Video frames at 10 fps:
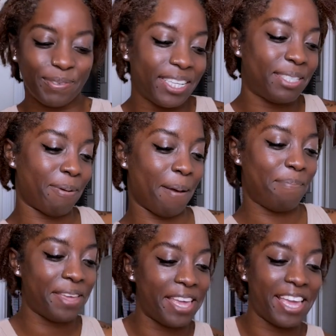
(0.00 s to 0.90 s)
what's
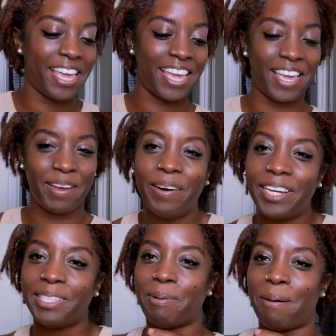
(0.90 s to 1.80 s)
poppin'? That
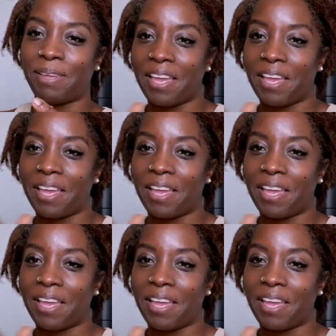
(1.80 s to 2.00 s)
remix